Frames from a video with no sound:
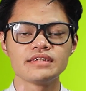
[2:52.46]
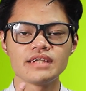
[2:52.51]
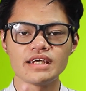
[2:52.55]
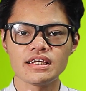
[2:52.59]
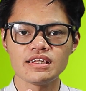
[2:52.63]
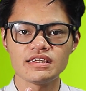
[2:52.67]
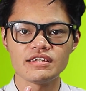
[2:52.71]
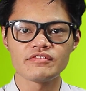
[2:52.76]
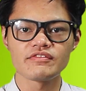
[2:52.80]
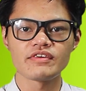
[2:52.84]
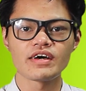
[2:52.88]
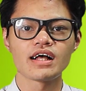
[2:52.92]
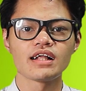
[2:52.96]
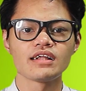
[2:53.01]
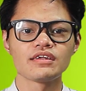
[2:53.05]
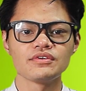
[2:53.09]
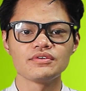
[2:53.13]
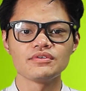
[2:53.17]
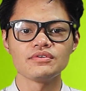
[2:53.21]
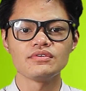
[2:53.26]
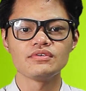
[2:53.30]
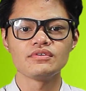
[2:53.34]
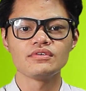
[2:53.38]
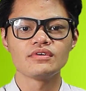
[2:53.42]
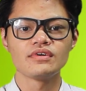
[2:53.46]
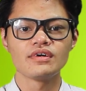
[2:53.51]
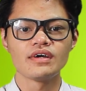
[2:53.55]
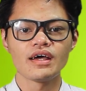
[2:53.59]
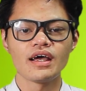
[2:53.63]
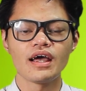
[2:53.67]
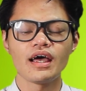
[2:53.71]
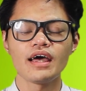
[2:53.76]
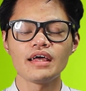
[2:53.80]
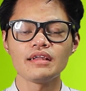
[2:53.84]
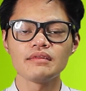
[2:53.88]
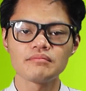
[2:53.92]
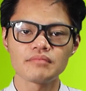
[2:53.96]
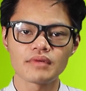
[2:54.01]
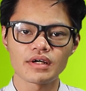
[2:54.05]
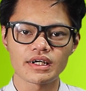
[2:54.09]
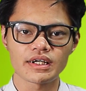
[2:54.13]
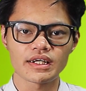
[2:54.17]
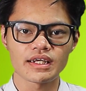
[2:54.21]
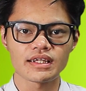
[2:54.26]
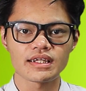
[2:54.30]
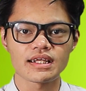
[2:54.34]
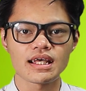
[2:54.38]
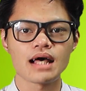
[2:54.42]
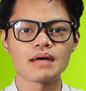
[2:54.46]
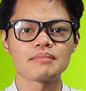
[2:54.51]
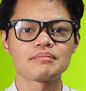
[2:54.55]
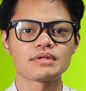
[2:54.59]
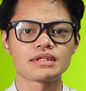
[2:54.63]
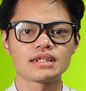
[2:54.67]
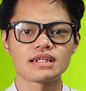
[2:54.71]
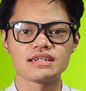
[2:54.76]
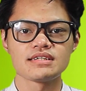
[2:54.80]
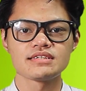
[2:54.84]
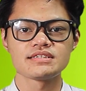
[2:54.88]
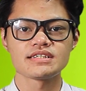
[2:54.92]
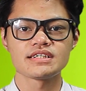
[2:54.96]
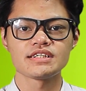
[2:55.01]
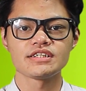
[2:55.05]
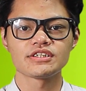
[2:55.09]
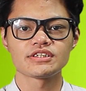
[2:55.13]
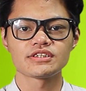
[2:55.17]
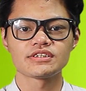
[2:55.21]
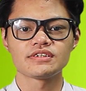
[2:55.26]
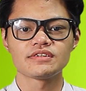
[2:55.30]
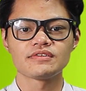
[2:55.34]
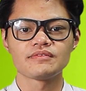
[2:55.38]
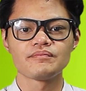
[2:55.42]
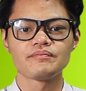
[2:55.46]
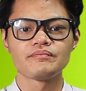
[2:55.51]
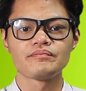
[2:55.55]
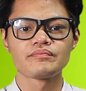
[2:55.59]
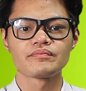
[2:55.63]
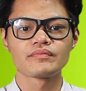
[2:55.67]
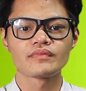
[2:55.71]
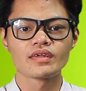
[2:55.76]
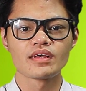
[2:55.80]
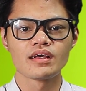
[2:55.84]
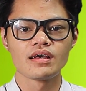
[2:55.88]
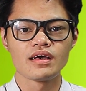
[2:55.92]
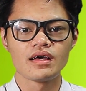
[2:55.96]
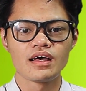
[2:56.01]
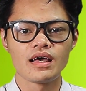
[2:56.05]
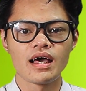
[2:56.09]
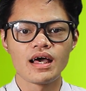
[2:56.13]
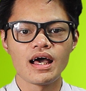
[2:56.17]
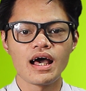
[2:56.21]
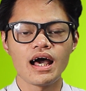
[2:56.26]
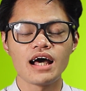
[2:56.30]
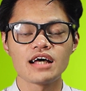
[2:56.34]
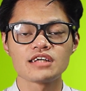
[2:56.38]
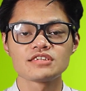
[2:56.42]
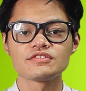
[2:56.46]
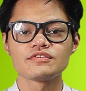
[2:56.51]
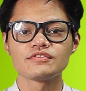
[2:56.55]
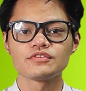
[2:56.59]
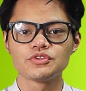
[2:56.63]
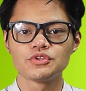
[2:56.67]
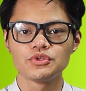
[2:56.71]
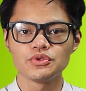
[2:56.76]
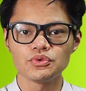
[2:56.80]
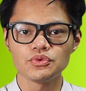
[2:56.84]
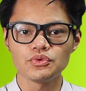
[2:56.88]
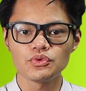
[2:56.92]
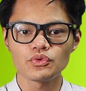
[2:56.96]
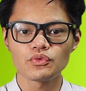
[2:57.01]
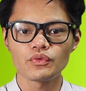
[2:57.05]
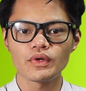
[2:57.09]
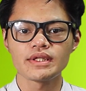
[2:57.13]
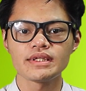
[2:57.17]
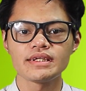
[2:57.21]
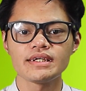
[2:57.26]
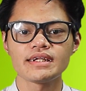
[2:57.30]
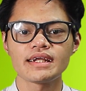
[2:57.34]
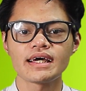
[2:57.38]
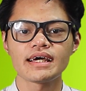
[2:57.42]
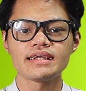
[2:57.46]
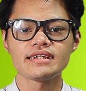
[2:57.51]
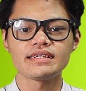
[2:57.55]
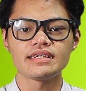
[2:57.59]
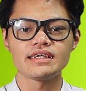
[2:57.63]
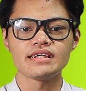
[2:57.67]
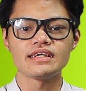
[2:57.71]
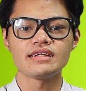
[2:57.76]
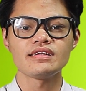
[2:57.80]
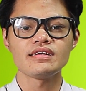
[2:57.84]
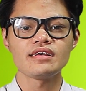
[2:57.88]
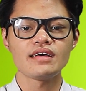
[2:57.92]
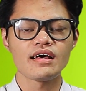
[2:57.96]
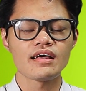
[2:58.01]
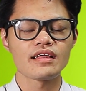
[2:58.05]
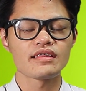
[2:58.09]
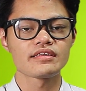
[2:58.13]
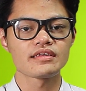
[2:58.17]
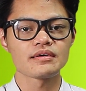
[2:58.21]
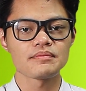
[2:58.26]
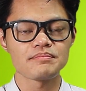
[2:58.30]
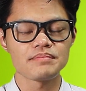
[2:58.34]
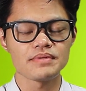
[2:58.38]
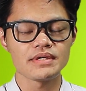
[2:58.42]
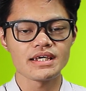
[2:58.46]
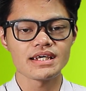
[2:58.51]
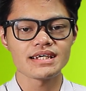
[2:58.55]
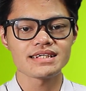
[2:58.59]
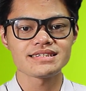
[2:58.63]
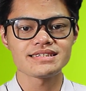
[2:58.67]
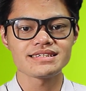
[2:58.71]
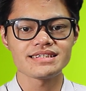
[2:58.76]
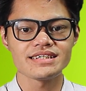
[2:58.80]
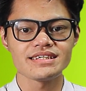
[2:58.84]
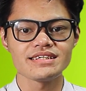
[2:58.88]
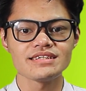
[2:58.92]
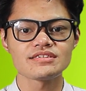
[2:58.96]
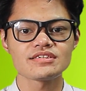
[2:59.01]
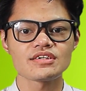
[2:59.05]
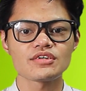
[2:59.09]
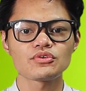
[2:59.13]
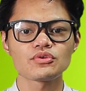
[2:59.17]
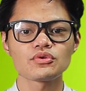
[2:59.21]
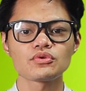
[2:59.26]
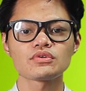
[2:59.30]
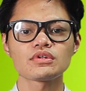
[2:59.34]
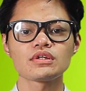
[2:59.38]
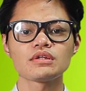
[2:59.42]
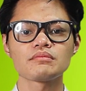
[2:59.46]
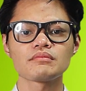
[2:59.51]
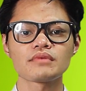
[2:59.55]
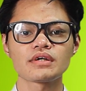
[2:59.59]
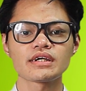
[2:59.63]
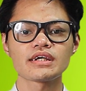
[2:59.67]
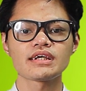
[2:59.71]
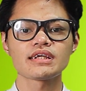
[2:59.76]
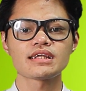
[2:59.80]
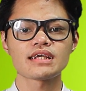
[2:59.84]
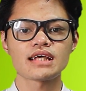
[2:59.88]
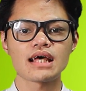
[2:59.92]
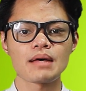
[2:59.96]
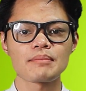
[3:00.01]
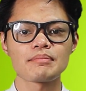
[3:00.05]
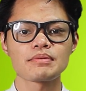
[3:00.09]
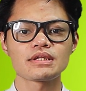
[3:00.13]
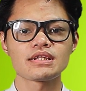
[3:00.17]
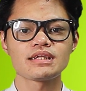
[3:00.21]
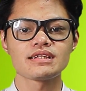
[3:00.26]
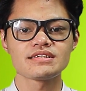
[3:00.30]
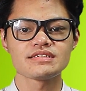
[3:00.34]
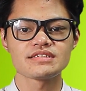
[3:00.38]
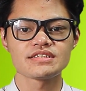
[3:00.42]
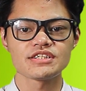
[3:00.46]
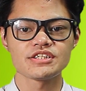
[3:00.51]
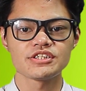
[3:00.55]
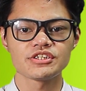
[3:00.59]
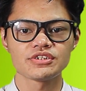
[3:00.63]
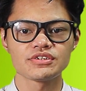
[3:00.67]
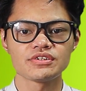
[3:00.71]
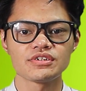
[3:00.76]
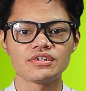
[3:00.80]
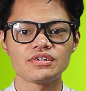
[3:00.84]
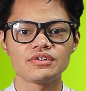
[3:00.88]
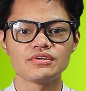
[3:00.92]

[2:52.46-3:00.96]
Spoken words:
daily value, and market capitalization. As of June 2019, the PSE's total market capitalization